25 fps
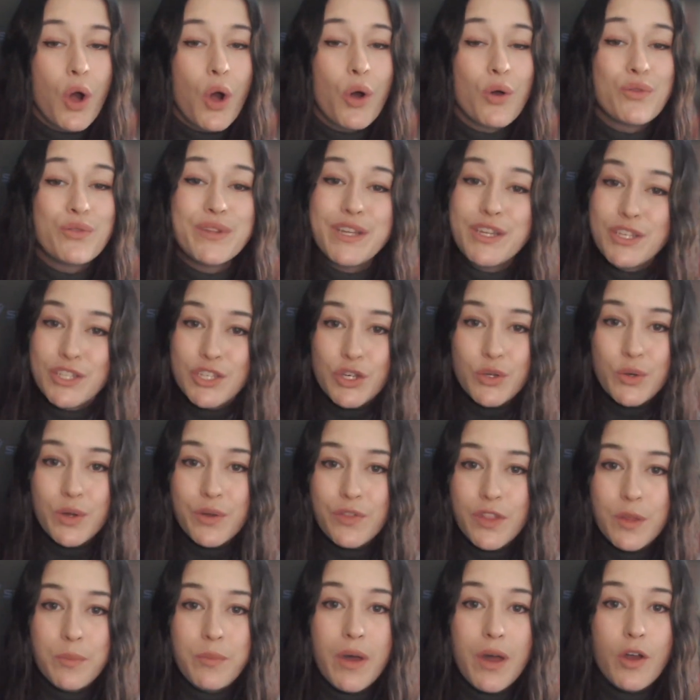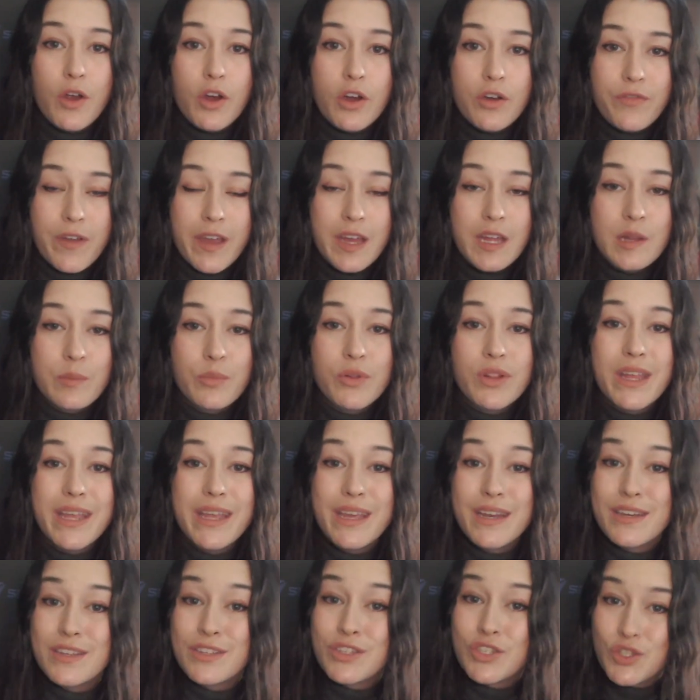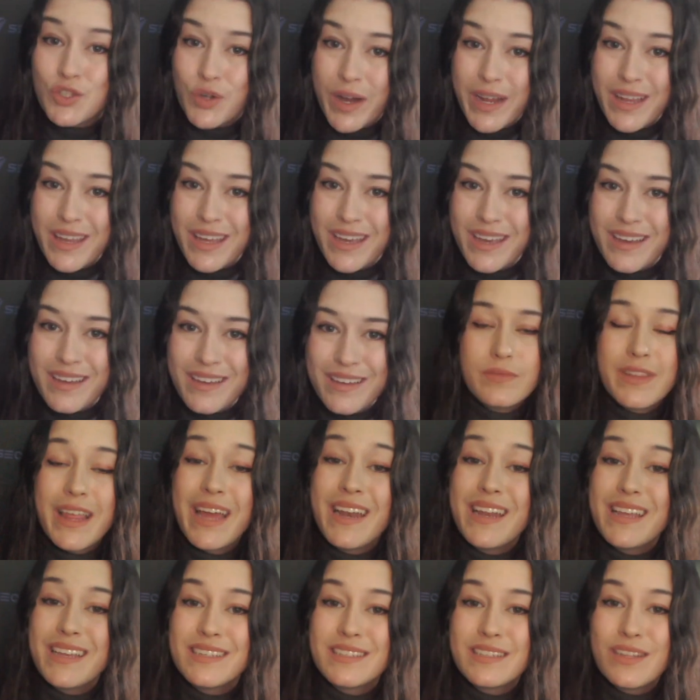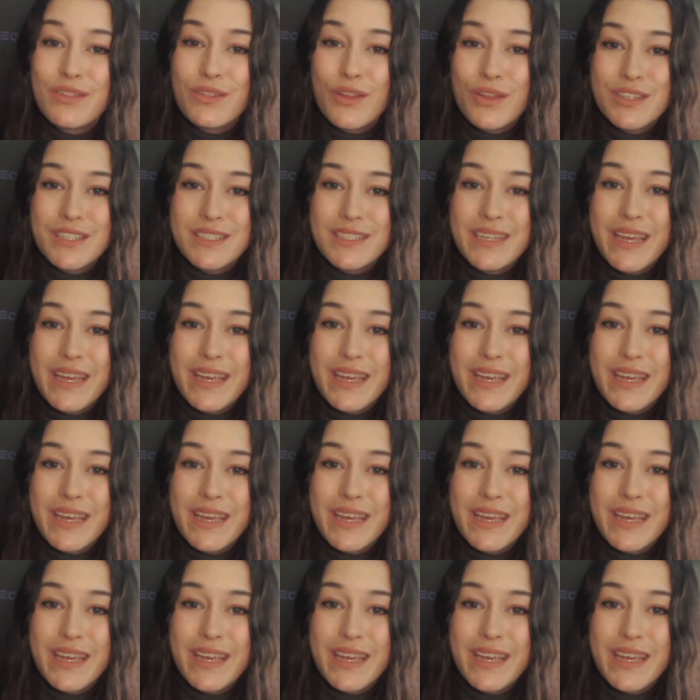only 2 of them are available in Australia. That is the Logitech